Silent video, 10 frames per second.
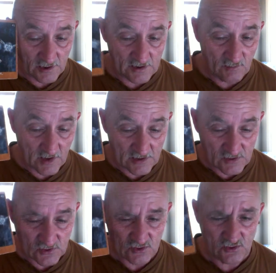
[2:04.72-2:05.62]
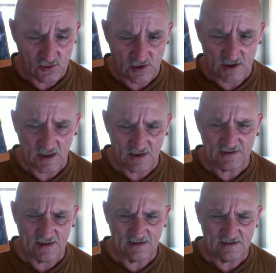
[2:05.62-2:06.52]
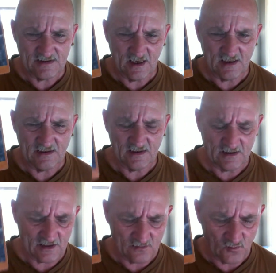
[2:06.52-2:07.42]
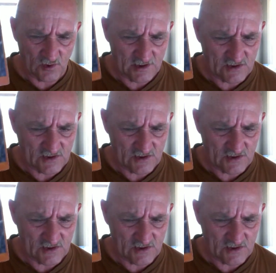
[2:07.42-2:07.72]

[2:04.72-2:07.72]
make sure you get things done and really